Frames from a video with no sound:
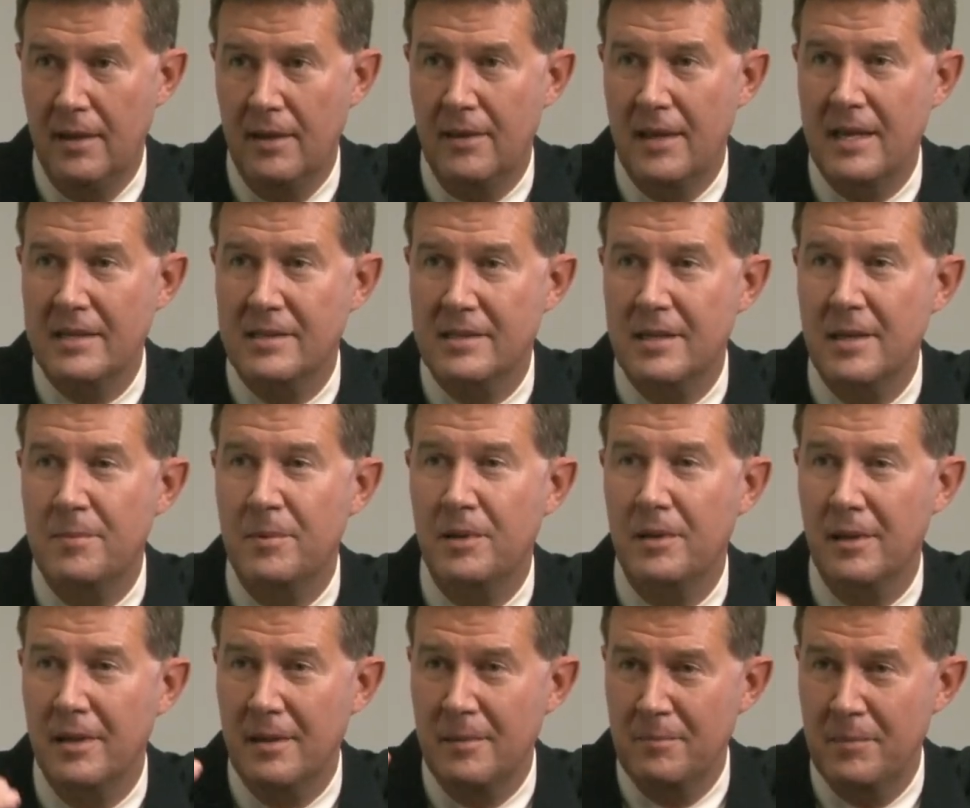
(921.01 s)
That's
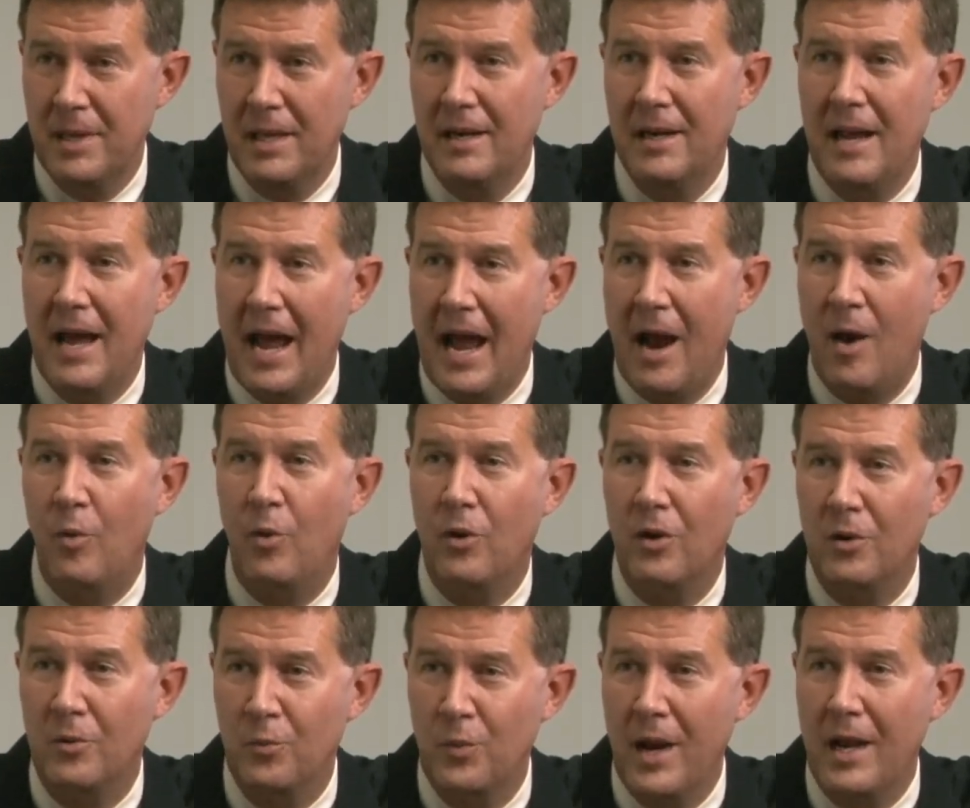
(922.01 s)
typically been
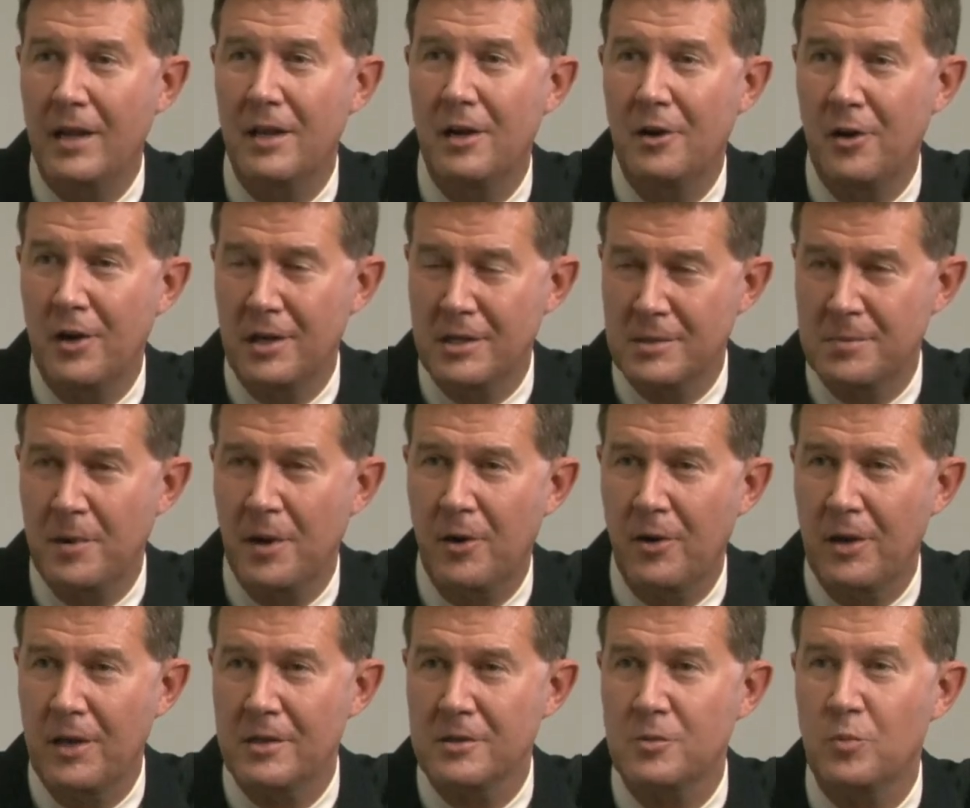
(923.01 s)
our regular
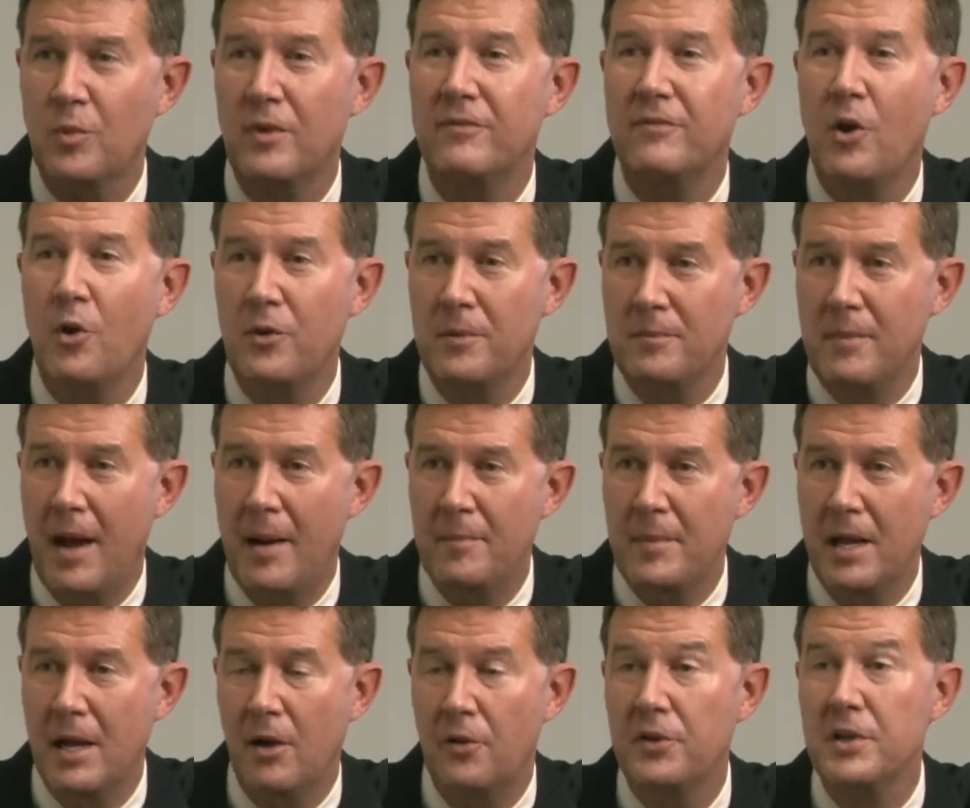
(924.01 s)
experience with voting by mail.